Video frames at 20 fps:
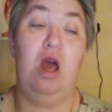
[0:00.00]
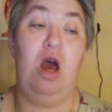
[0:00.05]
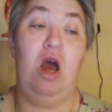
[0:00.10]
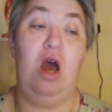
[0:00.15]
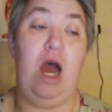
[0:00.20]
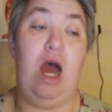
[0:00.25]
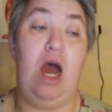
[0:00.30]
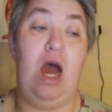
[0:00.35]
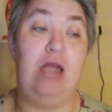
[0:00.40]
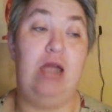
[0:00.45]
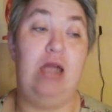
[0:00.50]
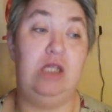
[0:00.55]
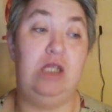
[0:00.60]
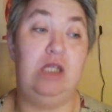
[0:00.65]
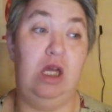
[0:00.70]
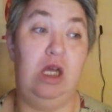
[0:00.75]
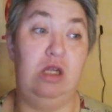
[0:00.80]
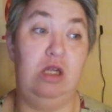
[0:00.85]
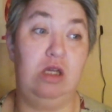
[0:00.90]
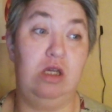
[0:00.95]
I
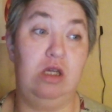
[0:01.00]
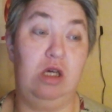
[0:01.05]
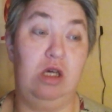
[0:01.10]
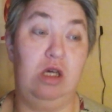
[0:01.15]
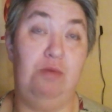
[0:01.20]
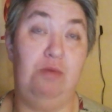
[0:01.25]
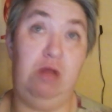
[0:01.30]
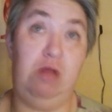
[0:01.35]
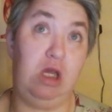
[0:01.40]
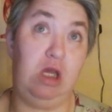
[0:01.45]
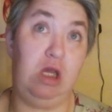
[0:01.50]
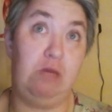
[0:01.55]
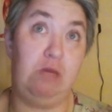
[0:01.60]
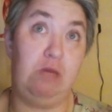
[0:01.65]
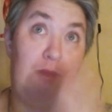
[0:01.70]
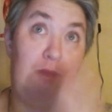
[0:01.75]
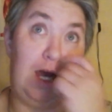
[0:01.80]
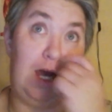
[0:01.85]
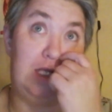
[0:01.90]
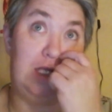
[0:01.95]
did complete
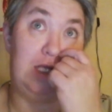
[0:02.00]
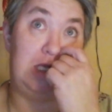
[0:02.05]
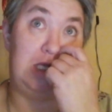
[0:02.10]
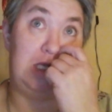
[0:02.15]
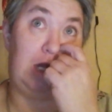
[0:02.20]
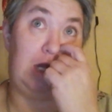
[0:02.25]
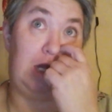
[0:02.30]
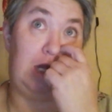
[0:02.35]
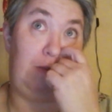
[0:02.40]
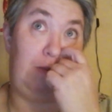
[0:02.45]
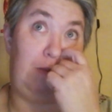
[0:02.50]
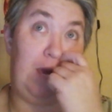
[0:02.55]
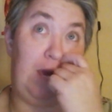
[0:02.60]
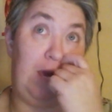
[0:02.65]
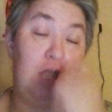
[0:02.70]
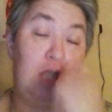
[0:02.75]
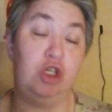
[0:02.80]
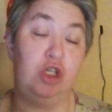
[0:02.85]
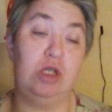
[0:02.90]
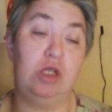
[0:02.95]
my six
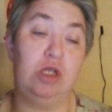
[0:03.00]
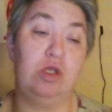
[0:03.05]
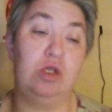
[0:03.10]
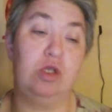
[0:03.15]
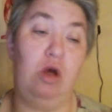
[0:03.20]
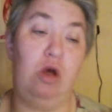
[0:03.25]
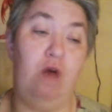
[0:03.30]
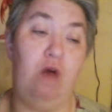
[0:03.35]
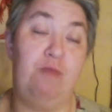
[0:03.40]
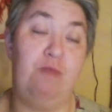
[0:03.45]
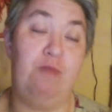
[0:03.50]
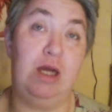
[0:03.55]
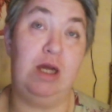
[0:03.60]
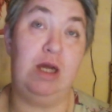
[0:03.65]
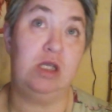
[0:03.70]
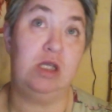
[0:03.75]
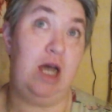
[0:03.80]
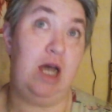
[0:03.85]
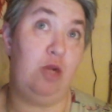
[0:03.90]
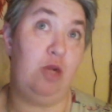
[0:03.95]
pages of my
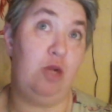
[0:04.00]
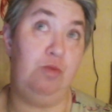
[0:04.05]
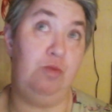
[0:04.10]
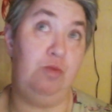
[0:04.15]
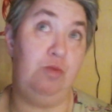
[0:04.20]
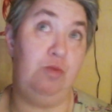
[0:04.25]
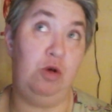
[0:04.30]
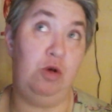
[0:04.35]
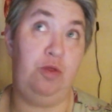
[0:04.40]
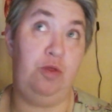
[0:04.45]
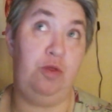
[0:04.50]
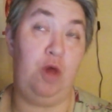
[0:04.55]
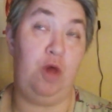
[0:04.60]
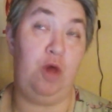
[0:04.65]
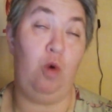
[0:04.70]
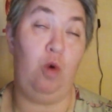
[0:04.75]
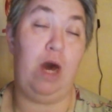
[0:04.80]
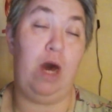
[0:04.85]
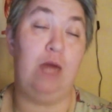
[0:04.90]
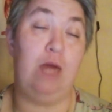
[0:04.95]
untitled book,
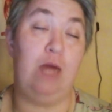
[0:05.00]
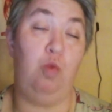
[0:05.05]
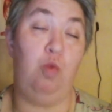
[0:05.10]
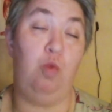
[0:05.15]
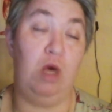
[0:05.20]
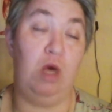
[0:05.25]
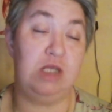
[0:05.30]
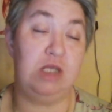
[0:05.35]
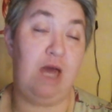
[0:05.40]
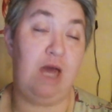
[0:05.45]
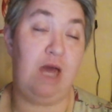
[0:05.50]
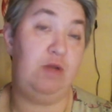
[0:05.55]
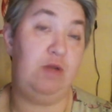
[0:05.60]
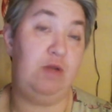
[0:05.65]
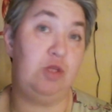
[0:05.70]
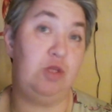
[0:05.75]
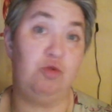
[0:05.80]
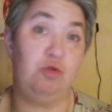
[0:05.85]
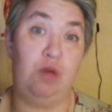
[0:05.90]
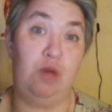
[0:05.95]
though I was having
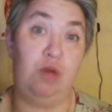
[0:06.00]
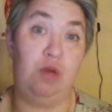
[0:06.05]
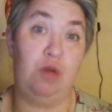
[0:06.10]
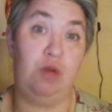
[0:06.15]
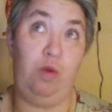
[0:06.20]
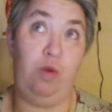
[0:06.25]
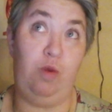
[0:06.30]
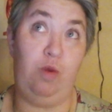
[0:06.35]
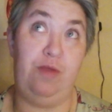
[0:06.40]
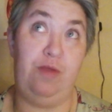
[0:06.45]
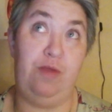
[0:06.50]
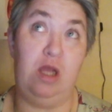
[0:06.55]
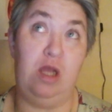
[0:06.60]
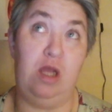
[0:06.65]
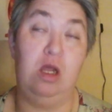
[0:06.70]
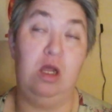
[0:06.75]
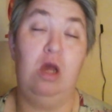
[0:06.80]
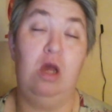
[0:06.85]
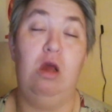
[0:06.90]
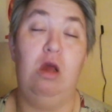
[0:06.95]
some trouble with it
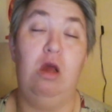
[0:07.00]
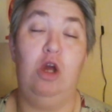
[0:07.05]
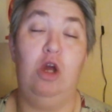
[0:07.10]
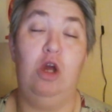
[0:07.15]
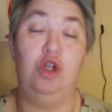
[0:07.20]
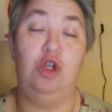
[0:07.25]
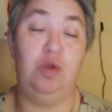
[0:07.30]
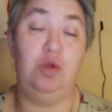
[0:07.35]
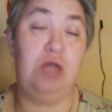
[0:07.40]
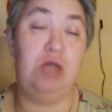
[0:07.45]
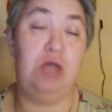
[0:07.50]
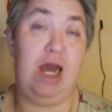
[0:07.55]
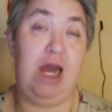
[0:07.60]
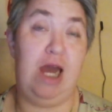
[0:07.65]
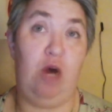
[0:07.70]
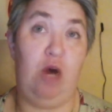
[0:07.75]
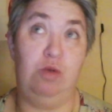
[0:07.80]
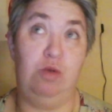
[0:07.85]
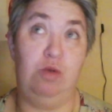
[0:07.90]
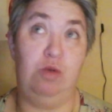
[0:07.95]
due to
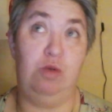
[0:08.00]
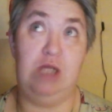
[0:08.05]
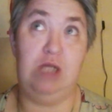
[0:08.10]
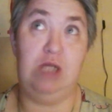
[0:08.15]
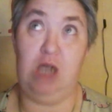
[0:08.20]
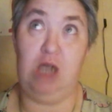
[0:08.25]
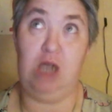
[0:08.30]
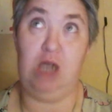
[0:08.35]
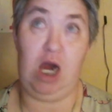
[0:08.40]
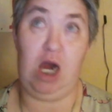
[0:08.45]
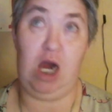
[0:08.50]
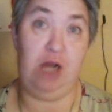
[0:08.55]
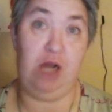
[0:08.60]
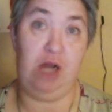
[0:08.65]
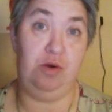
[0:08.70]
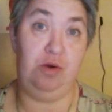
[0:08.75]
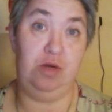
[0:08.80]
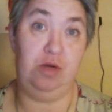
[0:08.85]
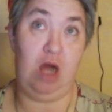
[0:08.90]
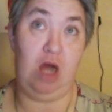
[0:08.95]
how dead
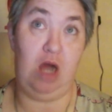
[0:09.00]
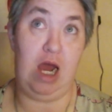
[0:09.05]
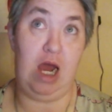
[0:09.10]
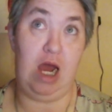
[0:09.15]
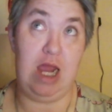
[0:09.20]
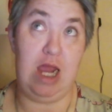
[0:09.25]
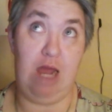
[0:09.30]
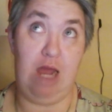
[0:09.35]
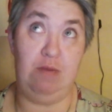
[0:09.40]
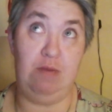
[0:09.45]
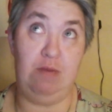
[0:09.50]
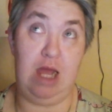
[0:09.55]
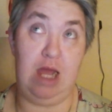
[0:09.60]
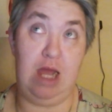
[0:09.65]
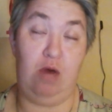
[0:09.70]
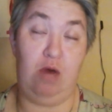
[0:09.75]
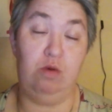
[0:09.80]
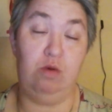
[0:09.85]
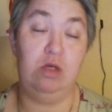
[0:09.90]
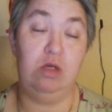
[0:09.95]
tired I am
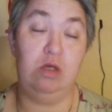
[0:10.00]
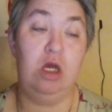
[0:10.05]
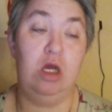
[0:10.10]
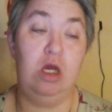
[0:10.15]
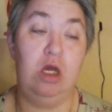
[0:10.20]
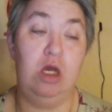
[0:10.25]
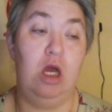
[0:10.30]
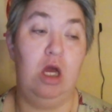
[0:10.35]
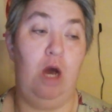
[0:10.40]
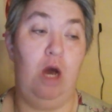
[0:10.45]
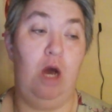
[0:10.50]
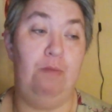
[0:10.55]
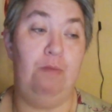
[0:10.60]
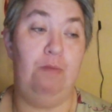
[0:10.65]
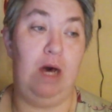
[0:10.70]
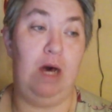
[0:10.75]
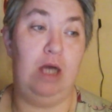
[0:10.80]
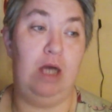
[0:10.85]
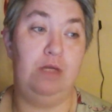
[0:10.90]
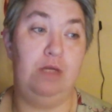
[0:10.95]
now.
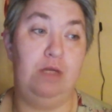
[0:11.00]
But